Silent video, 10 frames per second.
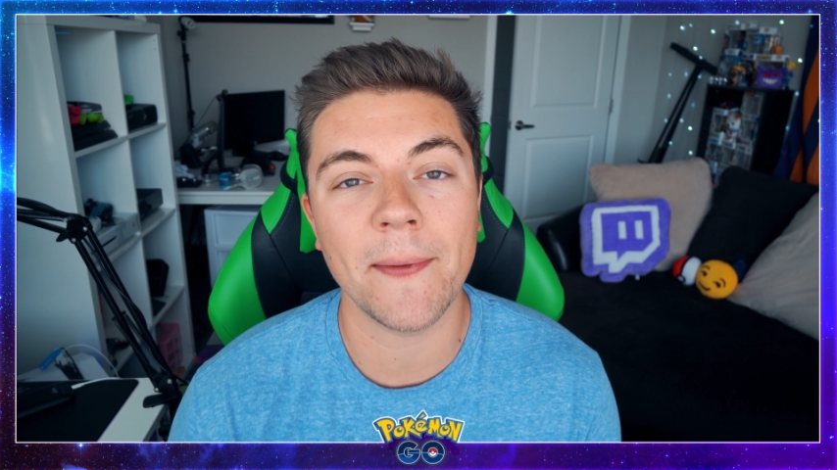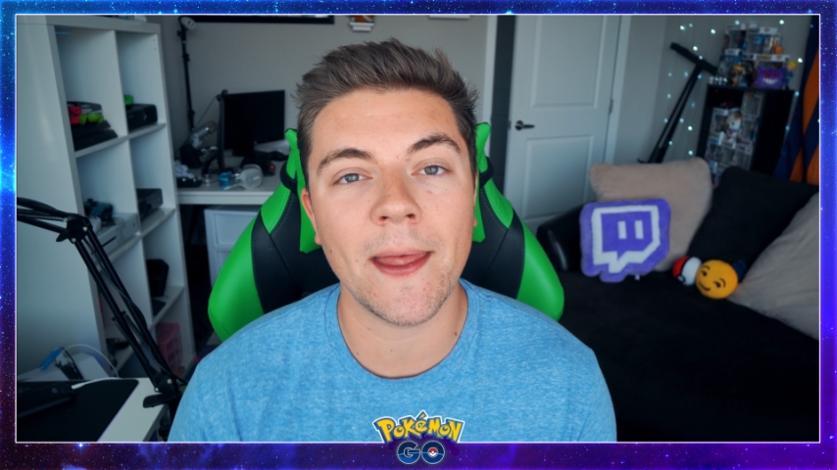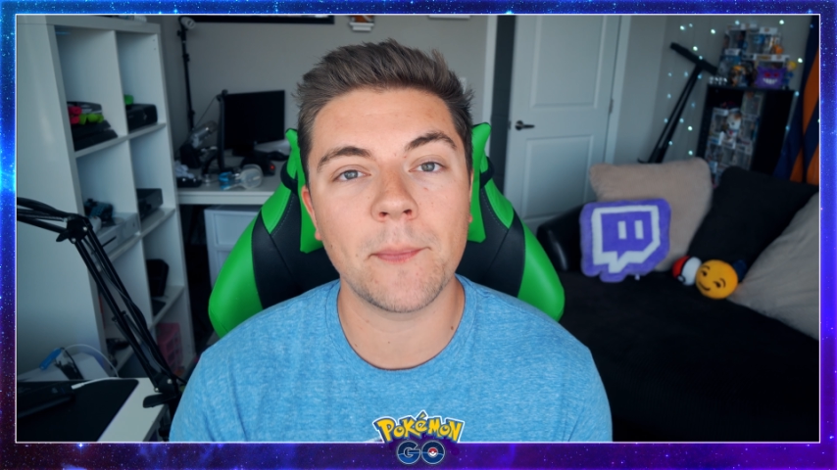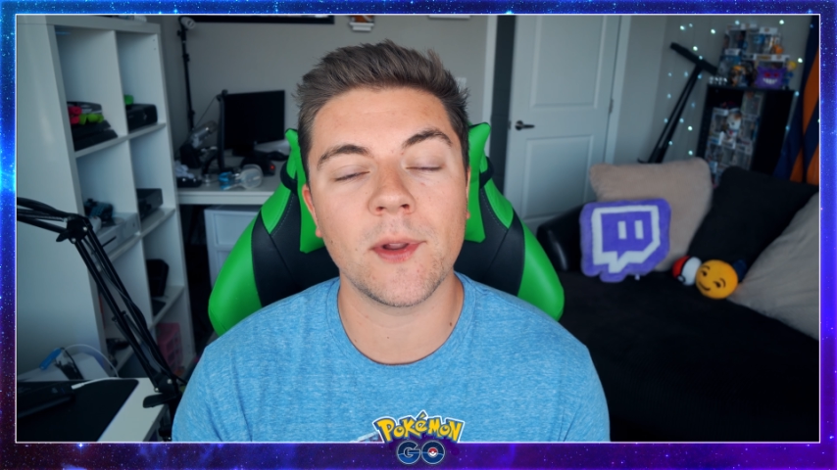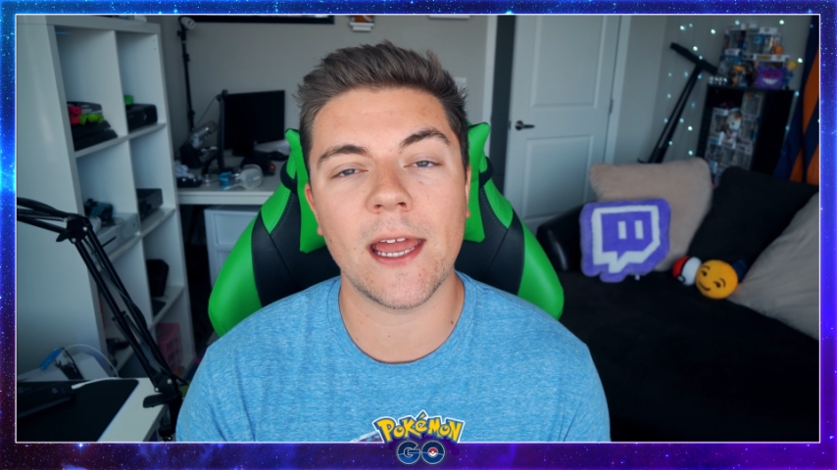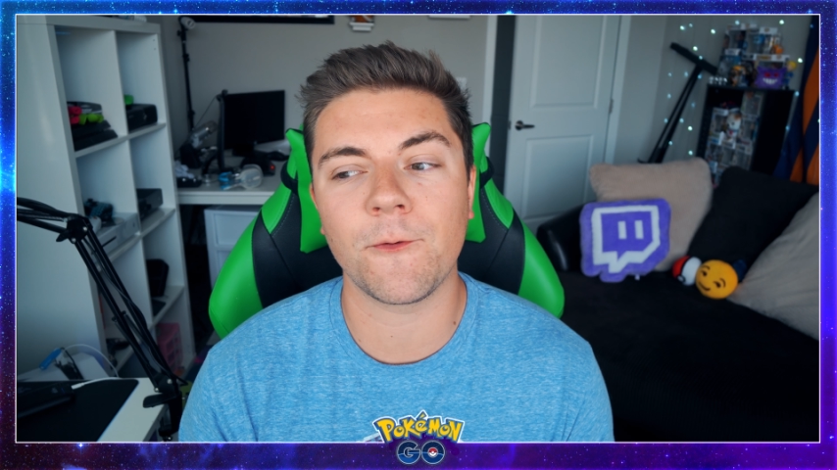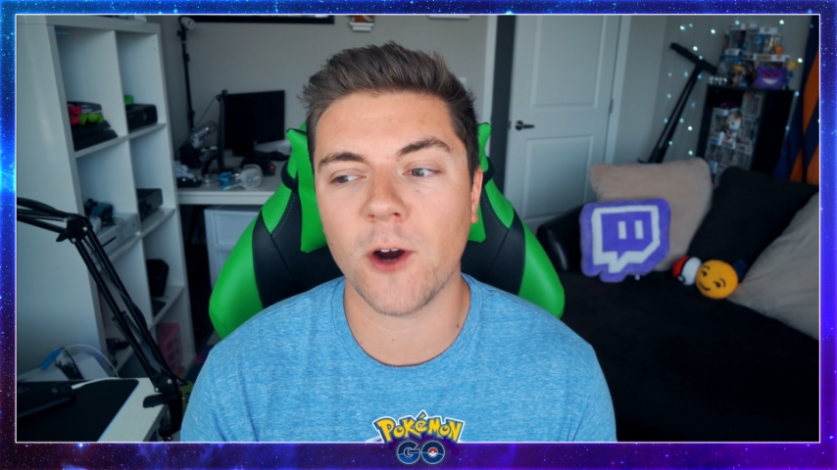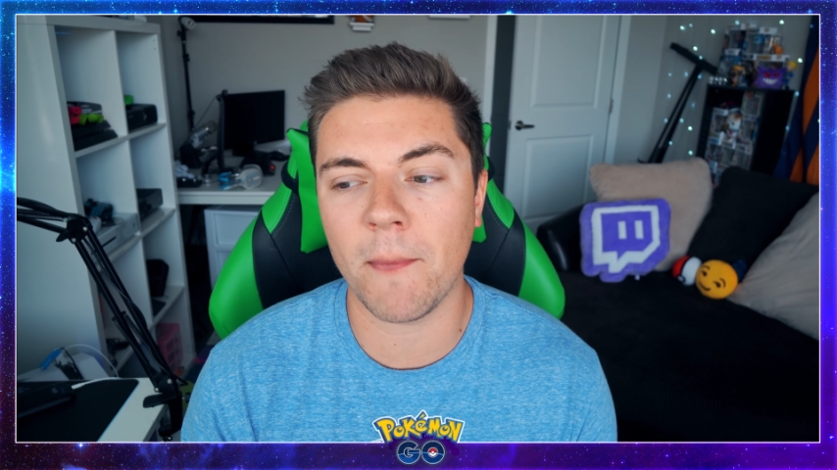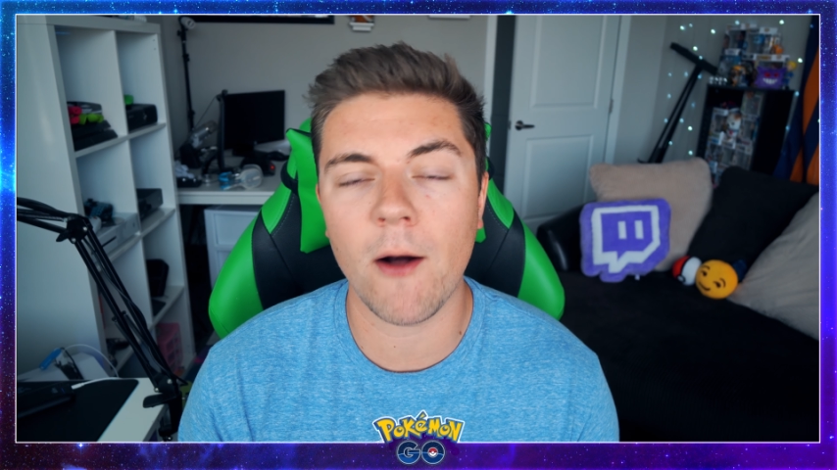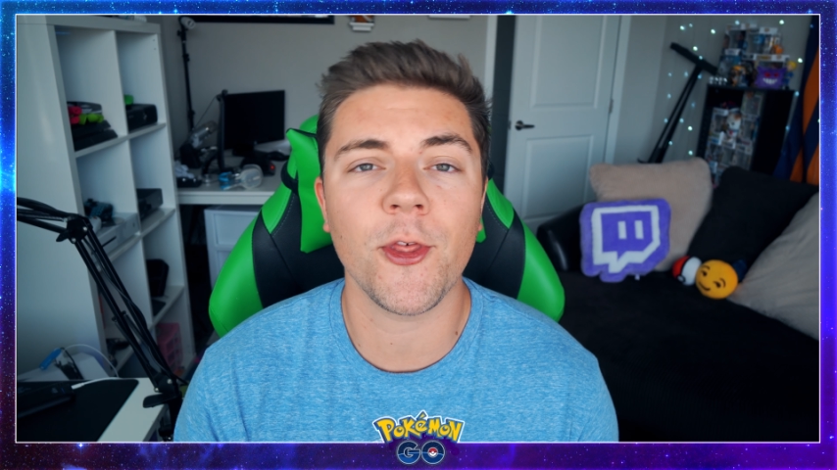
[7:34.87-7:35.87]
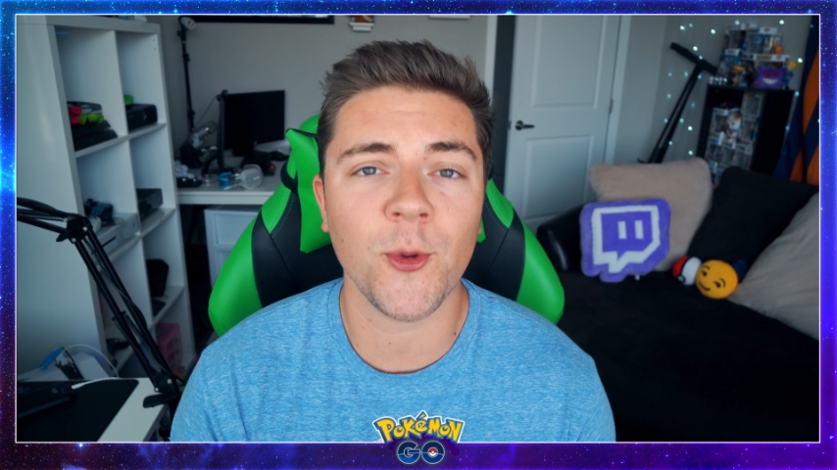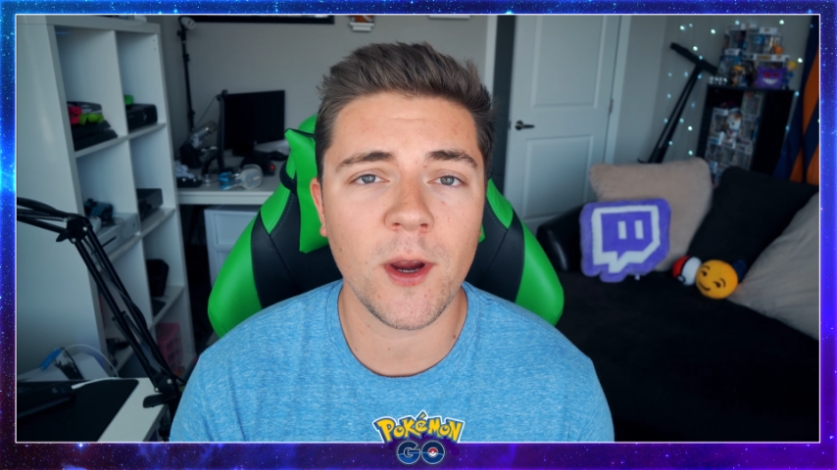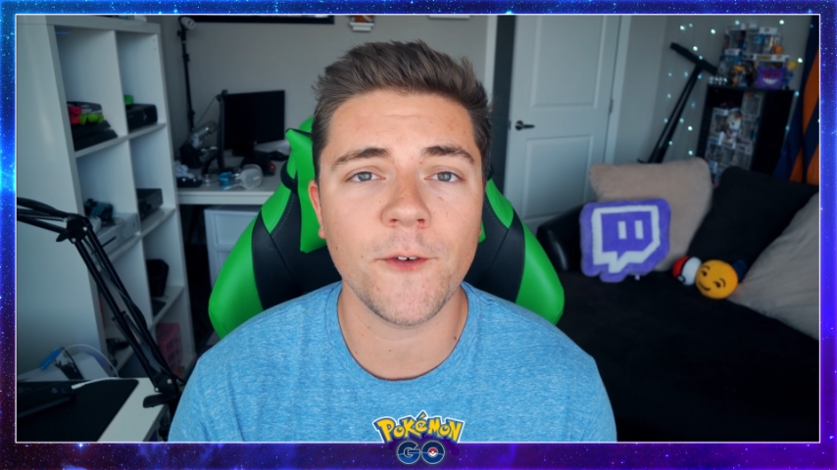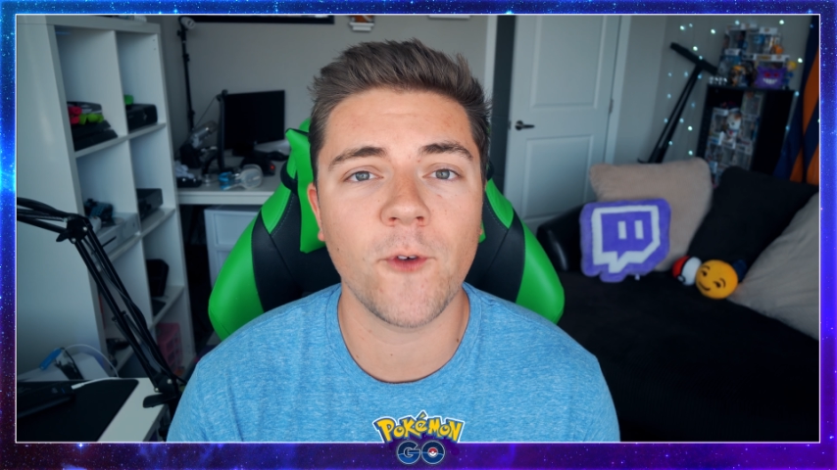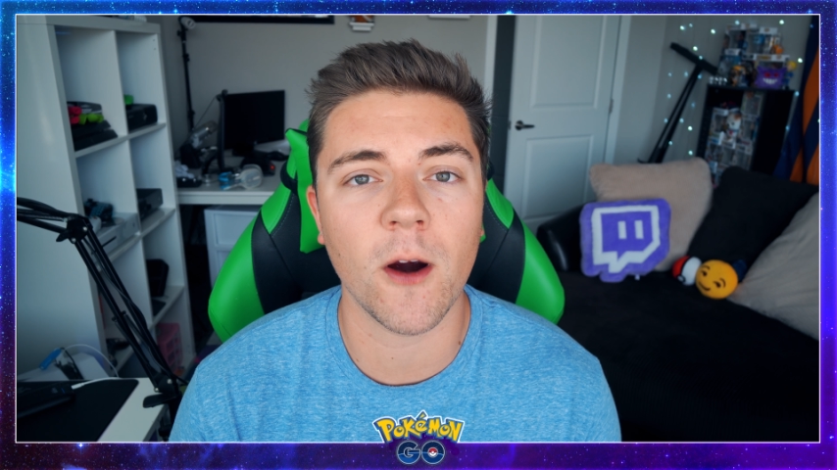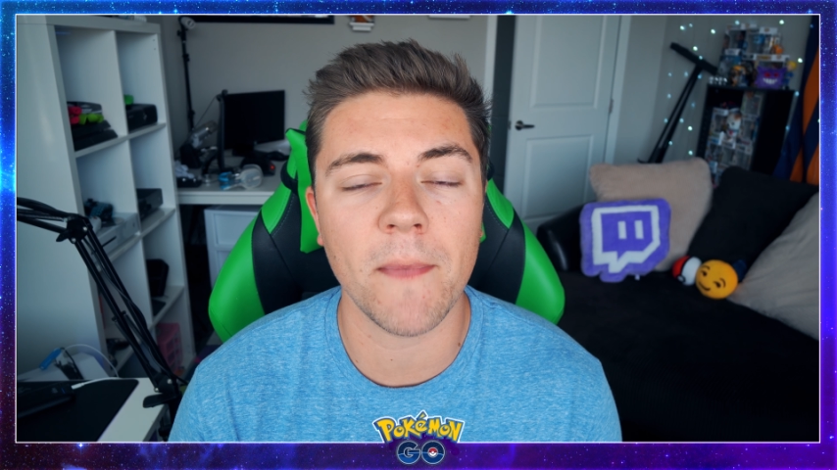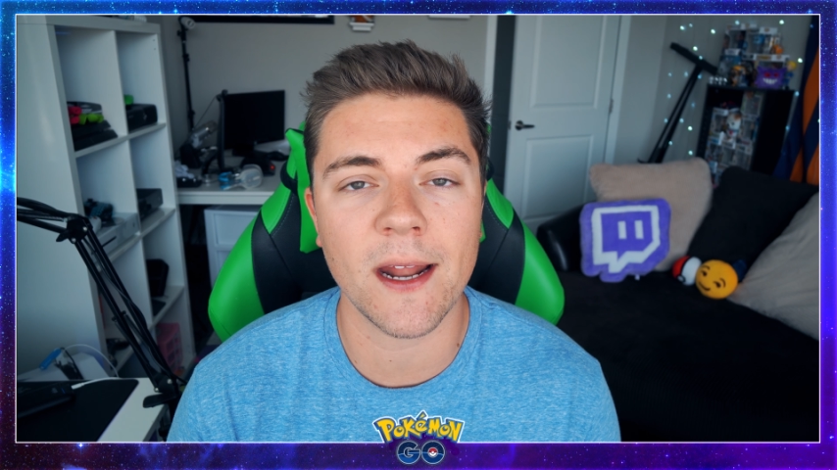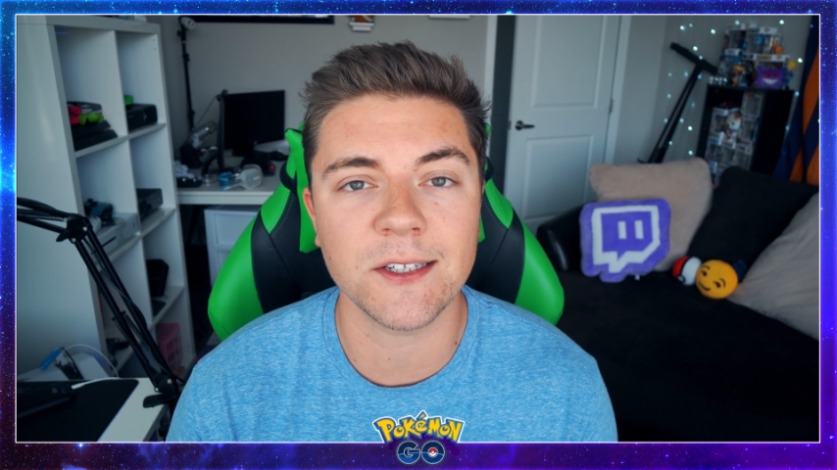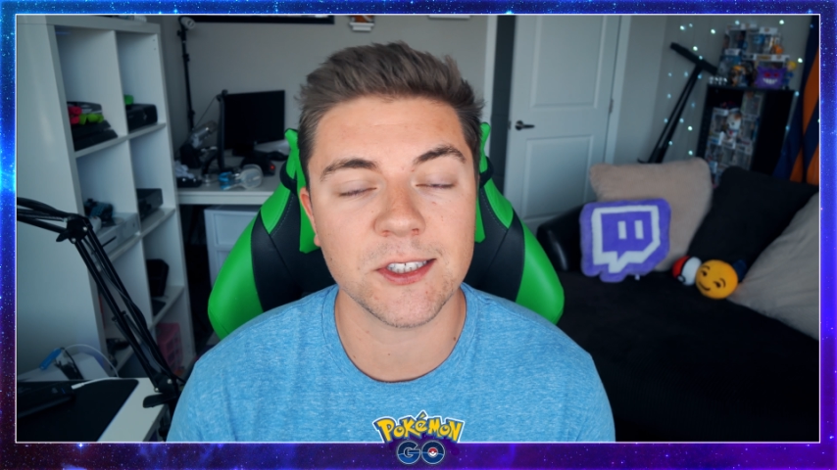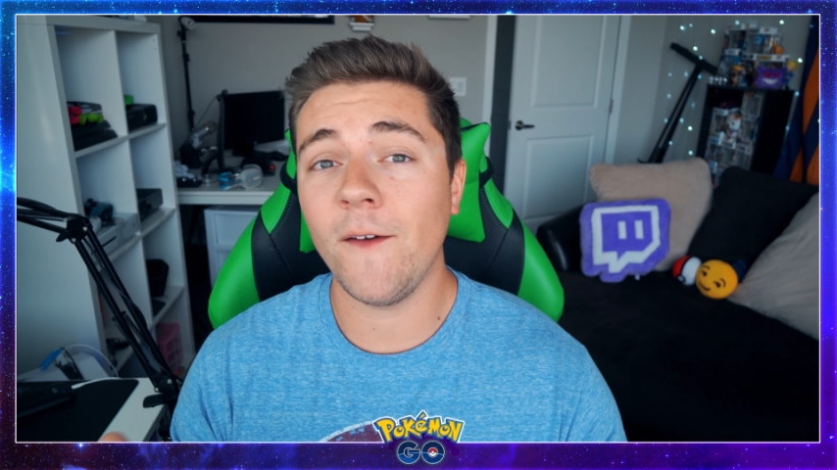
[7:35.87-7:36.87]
and then play for about 3 or 4 minutes,